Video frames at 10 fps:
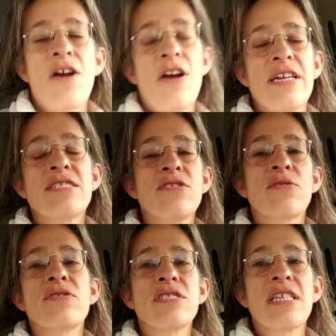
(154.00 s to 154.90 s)
All right, so
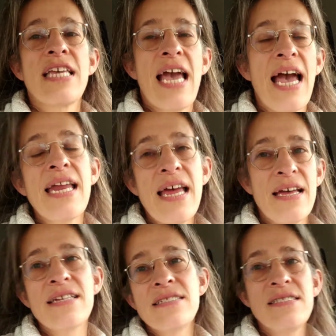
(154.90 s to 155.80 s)
it's the
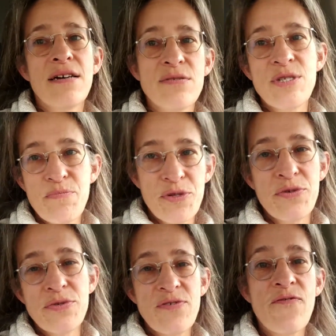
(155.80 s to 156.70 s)
Cathead Delta
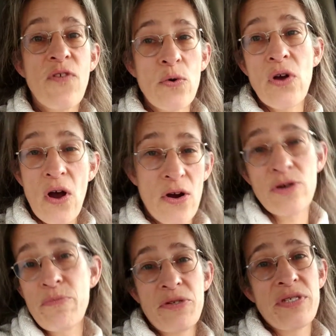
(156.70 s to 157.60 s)
Blues Folk
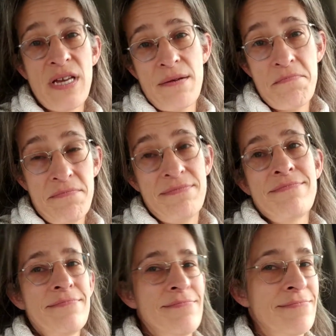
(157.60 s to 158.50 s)
Art Museum.
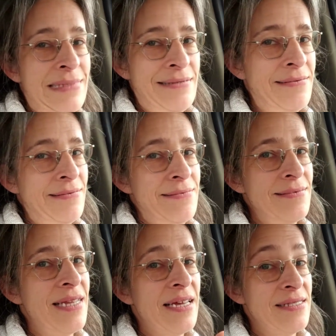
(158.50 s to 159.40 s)

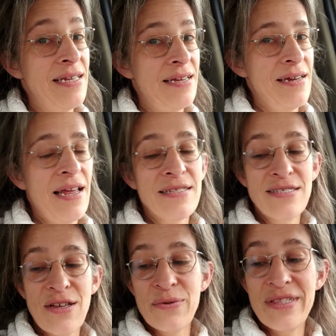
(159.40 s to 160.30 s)
That's it. And
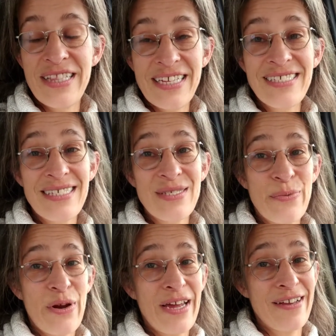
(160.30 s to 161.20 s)
so this is
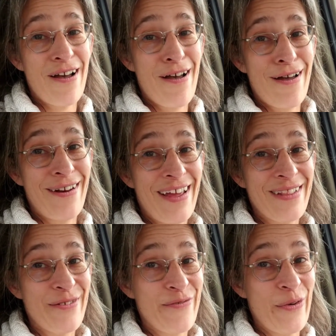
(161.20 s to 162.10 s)
what I got
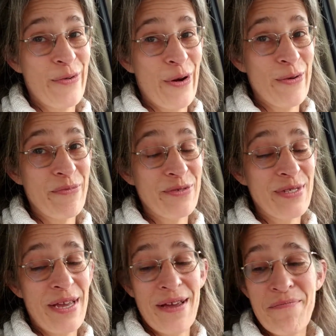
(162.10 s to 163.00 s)
at the Folk Art
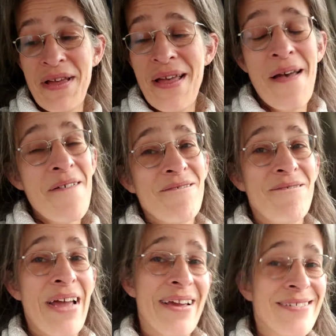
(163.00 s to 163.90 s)
Museum.
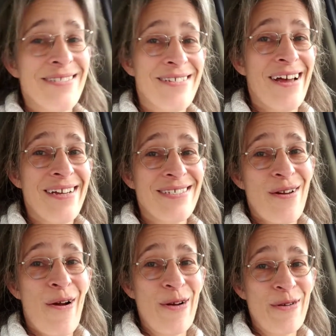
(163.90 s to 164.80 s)
Van size
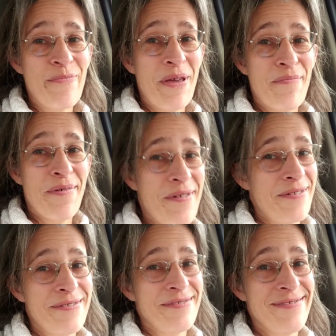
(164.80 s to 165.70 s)
art,
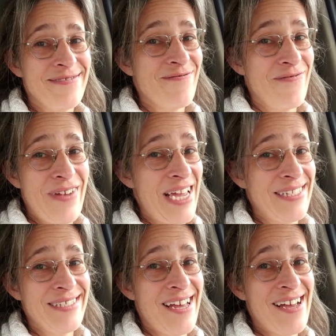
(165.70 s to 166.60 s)
people
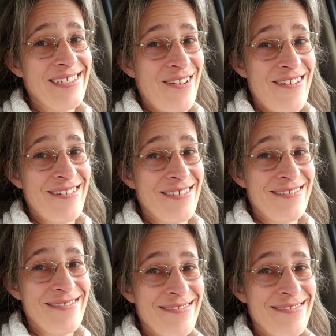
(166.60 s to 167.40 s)
and size art.